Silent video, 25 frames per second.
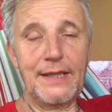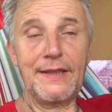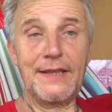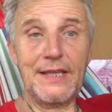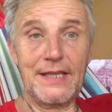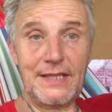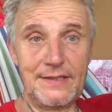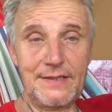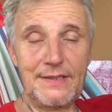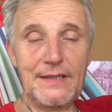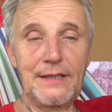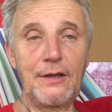
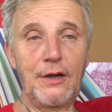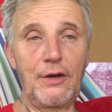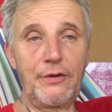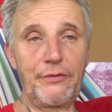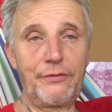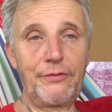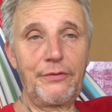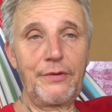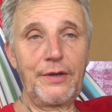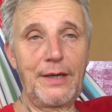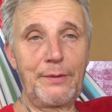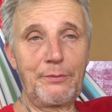This love
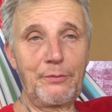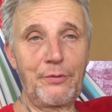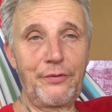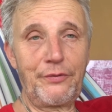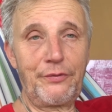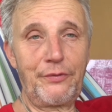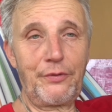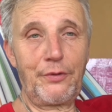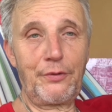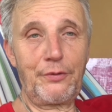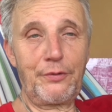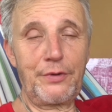I'm
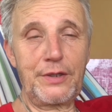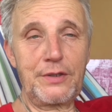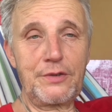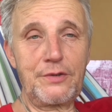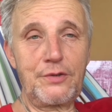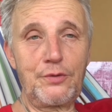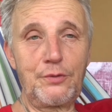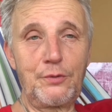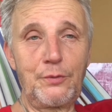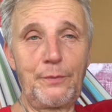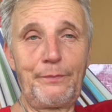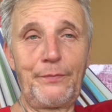referring
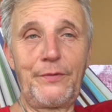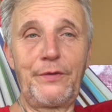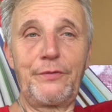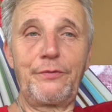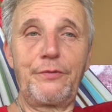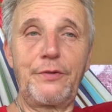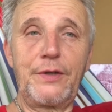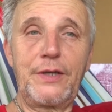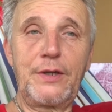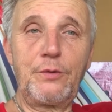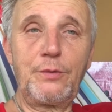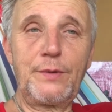to, the
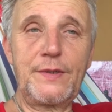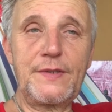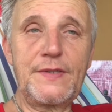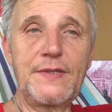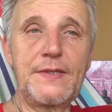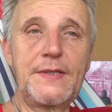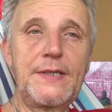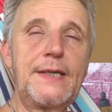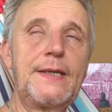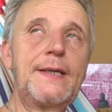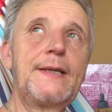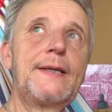
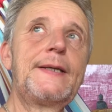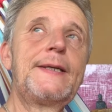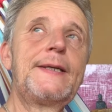frequency